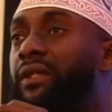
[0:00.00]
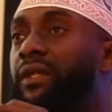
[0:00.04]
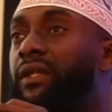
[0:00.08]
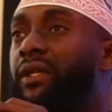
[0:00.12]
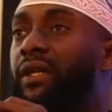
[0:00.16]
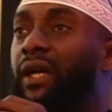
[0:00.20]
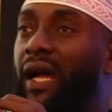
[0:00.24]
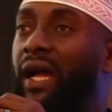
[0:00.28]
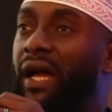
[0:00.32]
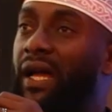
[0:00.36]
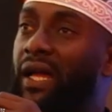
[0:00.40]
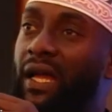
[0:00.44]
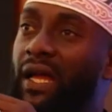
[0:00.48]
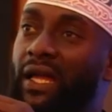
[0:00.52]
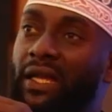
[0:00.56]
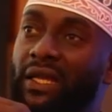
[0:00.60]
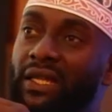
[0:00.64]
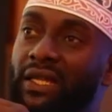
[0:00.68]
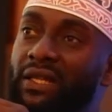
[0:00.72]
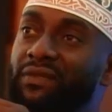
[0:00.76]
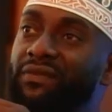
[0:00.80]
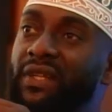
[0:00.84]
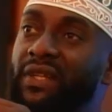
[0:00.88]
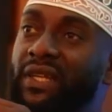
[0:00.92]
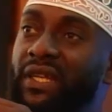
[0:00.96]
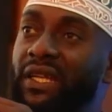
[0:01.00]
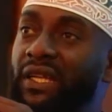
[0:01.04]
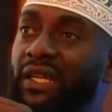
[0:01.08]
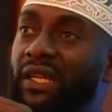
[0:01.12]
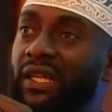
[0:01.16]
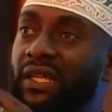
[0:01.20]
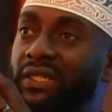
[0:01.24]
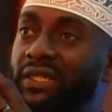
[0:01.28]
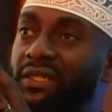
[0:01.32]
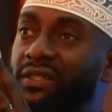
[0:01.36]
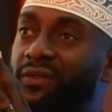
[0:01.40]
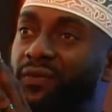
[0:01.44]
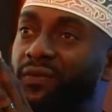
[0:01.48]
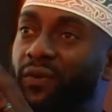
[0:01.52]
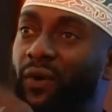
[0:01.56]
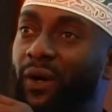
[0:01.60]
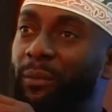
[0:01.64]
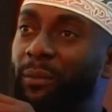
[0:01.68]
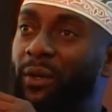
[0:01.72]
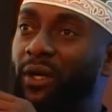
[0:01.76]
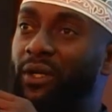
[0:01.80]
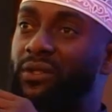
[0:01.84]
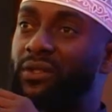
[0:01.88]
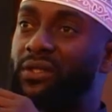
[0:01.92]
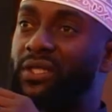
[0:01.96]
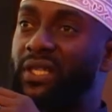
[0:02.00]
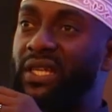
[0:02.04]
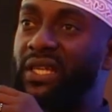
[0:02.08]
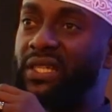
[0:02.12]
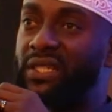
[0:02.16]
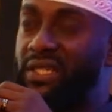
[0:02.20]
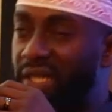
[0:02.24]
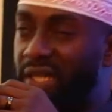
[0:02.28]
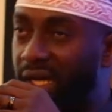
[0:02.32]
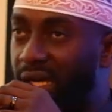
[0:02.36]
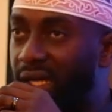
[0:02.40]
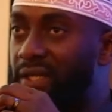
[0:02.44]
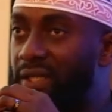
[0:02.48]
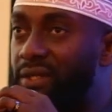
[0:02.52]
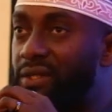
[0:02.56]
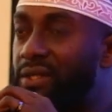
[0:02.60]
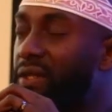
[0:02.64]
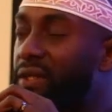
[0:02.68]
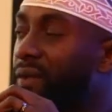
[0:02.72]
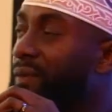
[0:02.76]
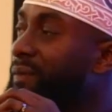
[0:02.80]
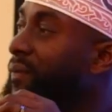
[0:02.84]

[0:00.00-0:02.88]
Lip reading: I lived in England for about 8 years,